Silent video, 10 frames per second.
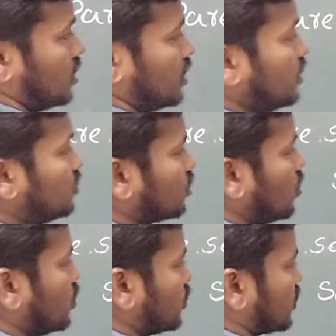in
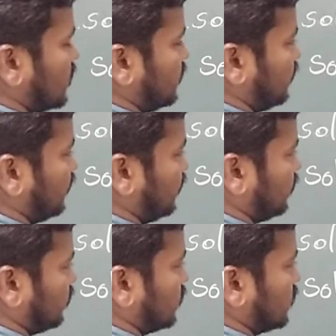
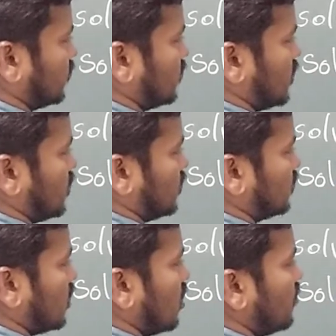solution,
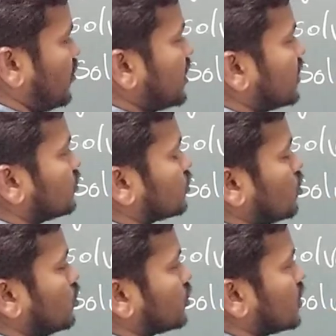solvent in
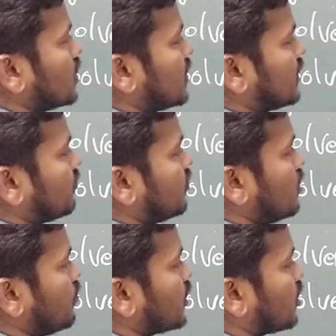solution, it
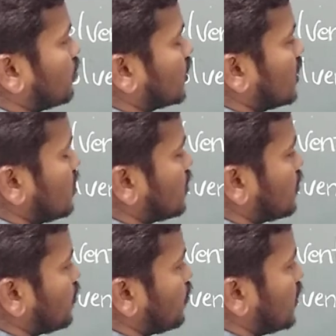will become the
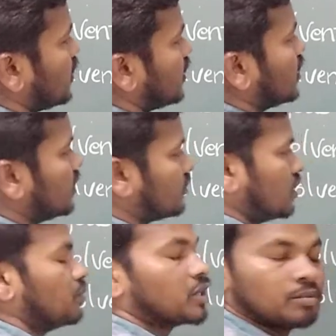P A, it
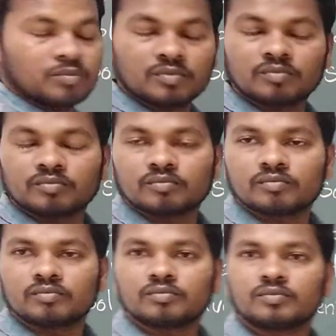will become.
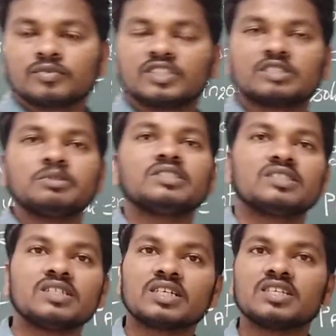This means it
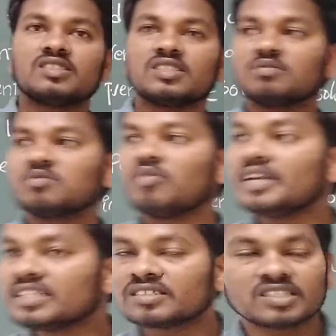is decreasing. Why it is